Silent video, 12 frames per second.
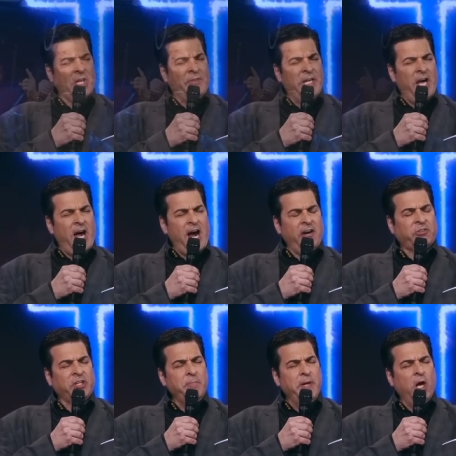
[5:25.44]
of the
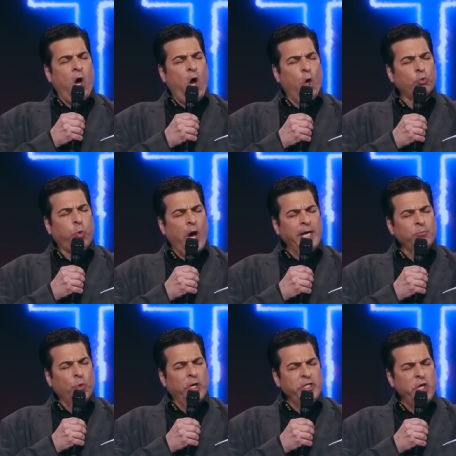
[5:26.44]
earth, and behold,
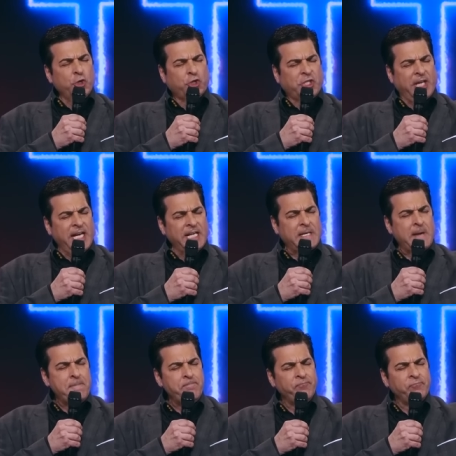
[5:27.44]
what will you see?
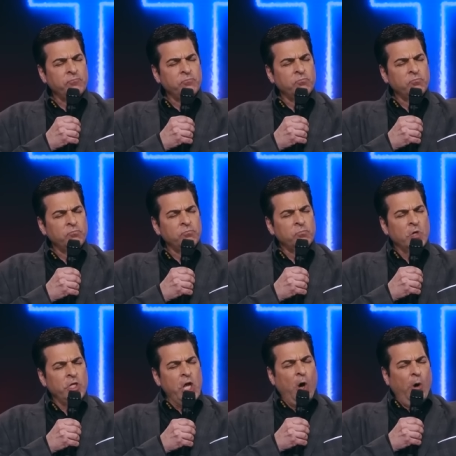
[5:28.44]

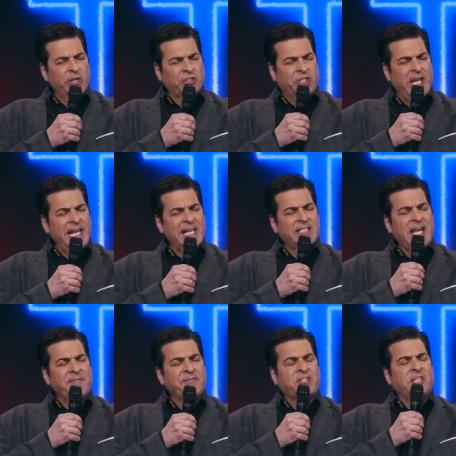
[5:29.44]
You will see, as
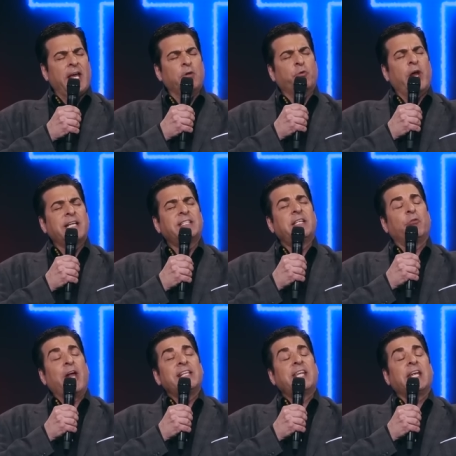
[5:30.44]
I've said, res-
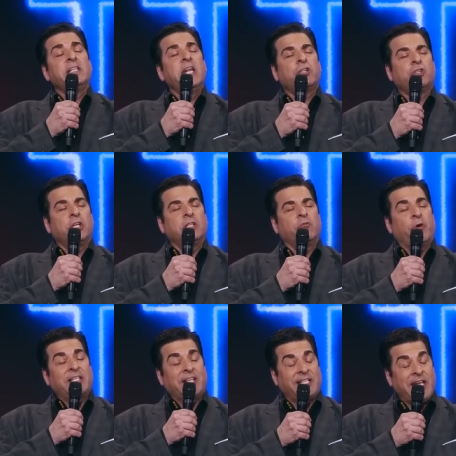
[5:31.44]
resignation,
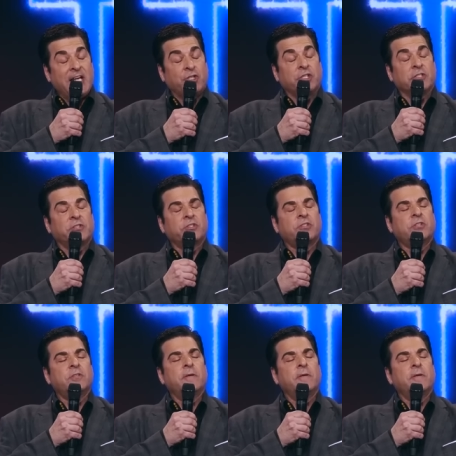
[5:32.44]
resignations